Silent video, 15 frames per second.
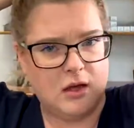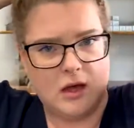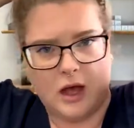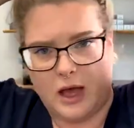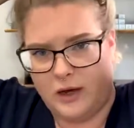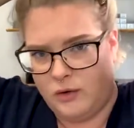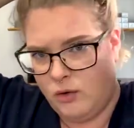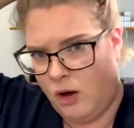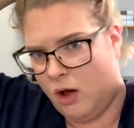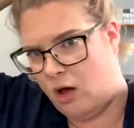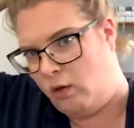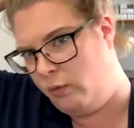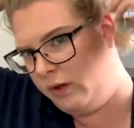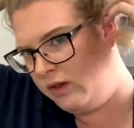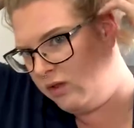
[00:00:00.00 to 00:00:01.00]
I don't
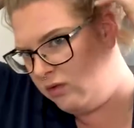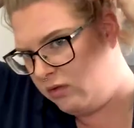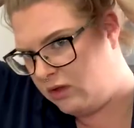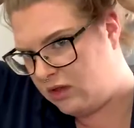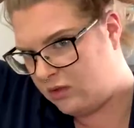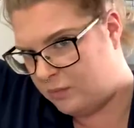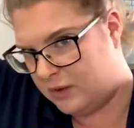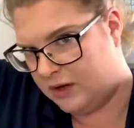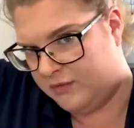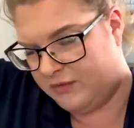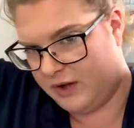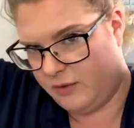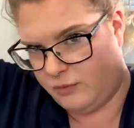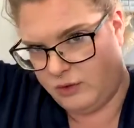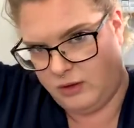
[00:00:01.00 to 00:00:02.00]
always do this, but if I
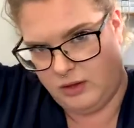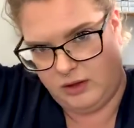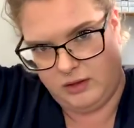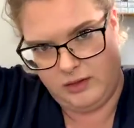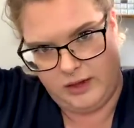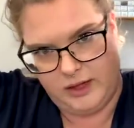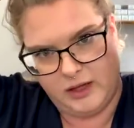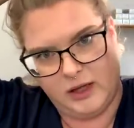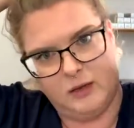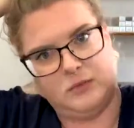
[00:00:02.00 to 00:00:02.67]
really am